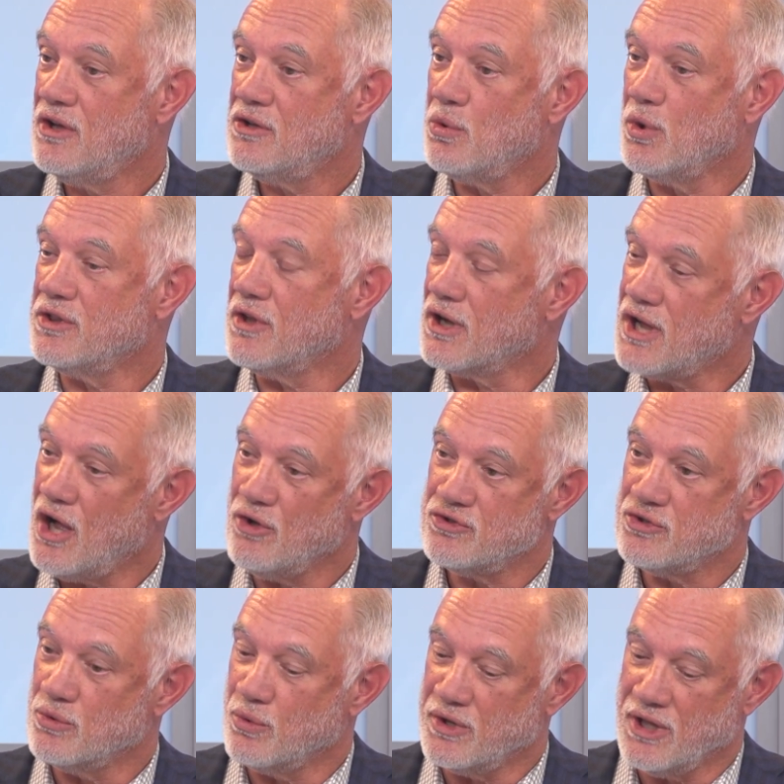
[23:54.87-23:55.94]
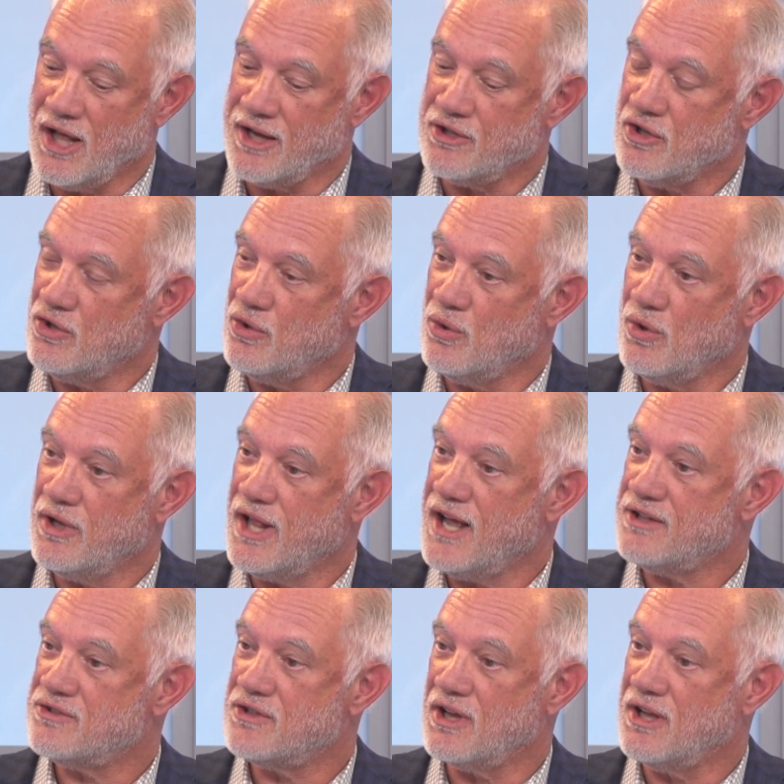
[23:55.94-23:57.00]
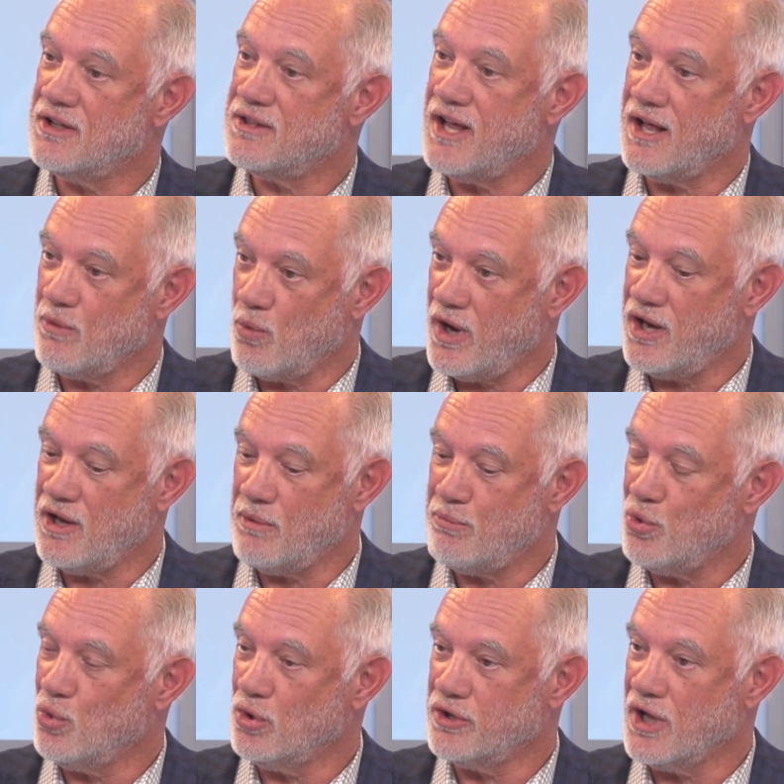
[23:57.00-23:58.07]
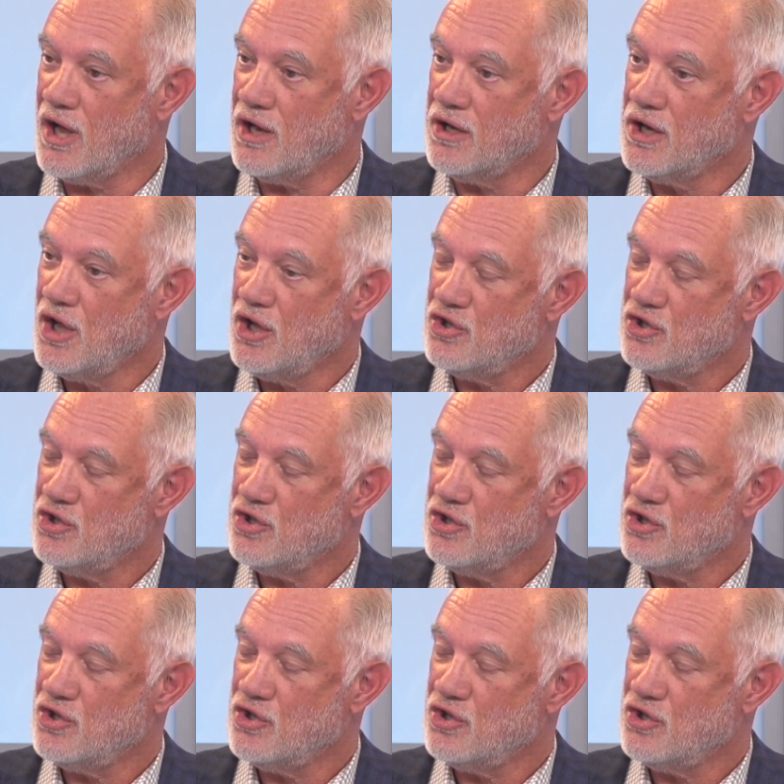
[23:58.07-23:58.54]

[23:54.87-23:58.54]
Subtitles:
to what the council would like to do, and that's to get that wading pool done.